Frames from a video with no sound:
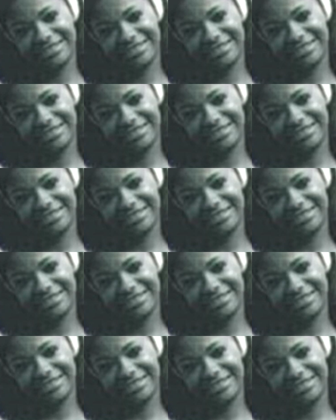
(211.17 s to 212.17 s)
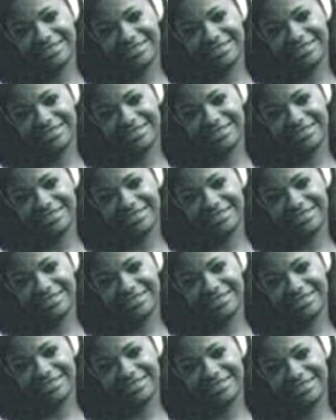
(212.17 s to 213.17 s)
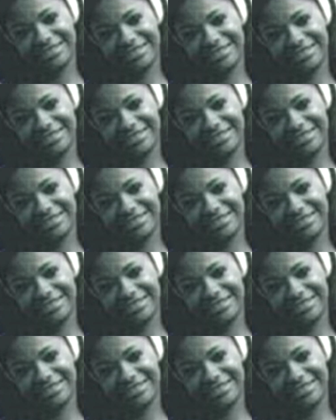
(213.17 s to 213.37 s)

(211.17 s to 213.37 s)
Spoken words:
This person isn't speaking.